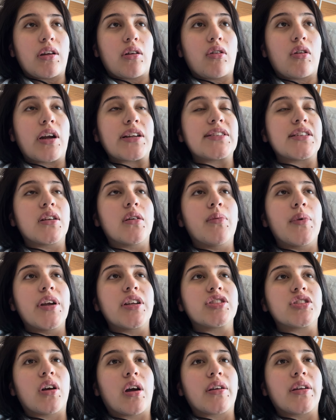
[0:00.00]
or I didn't wake
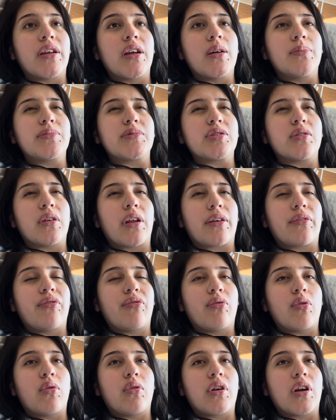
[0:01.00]
Johnny up till like
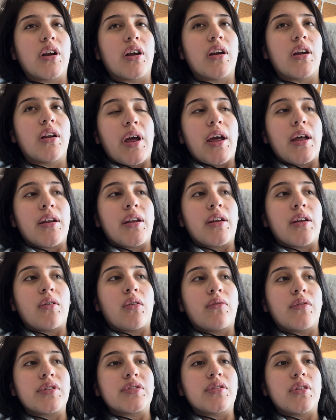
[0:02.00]
4. Headed
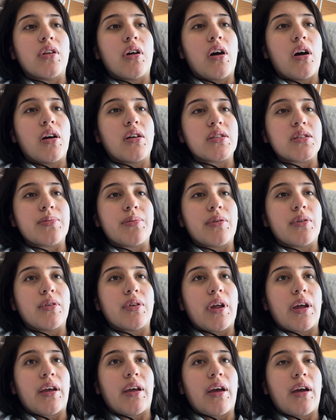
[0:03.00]
over to the hospital
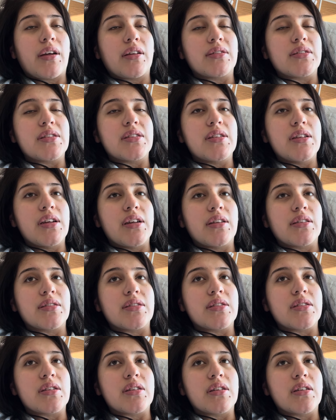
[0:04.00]
like at
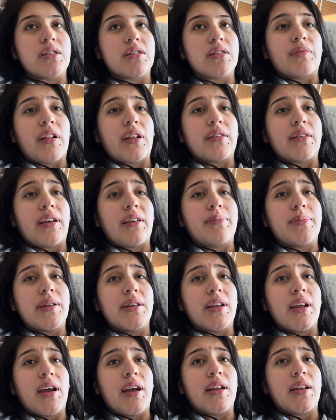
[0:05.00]
6. They've been
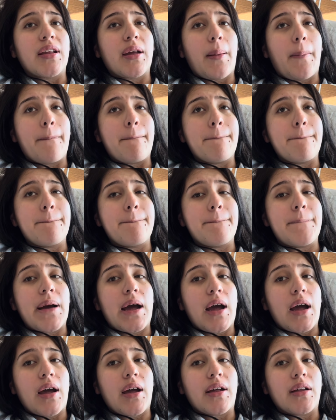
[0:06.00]
getting
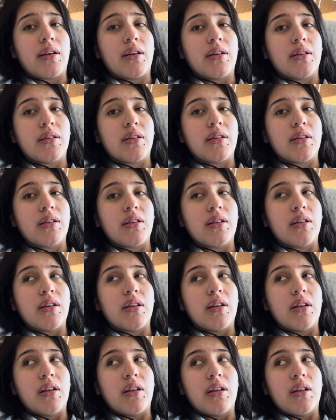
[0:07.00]
bad,
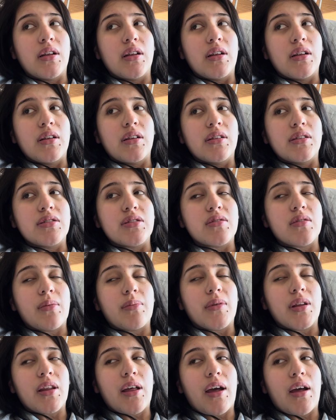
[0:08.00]
so I'm
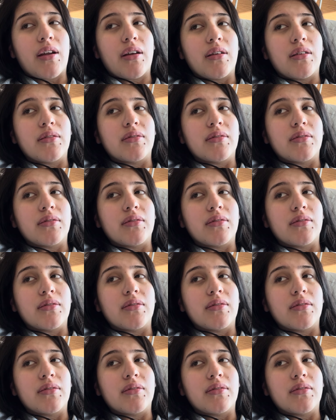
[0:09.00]
glad